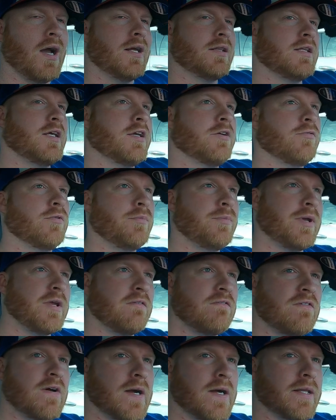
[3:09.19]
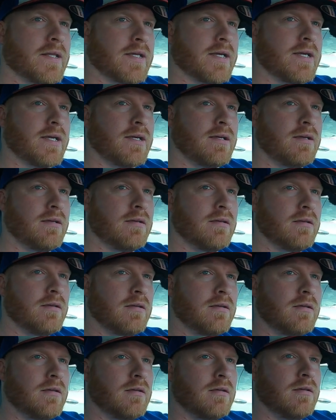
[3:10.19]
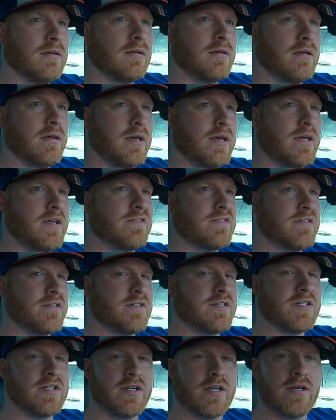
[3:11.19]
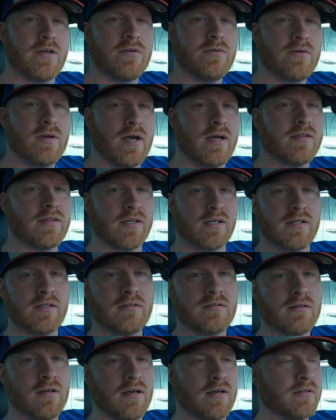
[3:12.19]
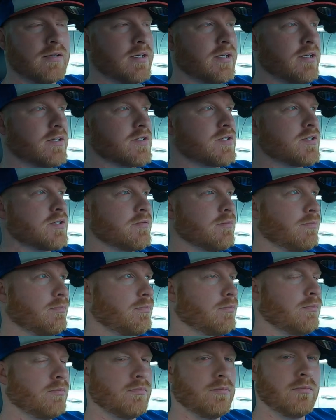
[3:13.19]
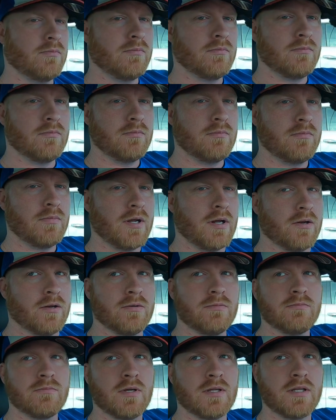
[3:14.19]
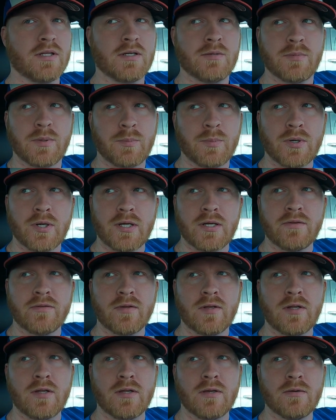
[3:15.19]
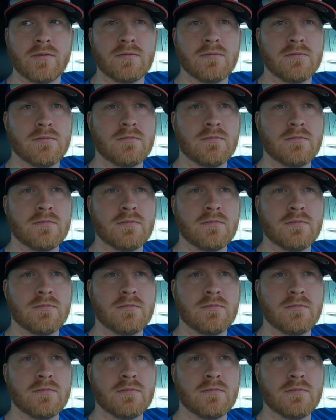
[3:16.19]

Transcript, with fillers: I think it would be fairly easy to do, I think. I think it's, I don't know, I think it'd be pretty easy to do.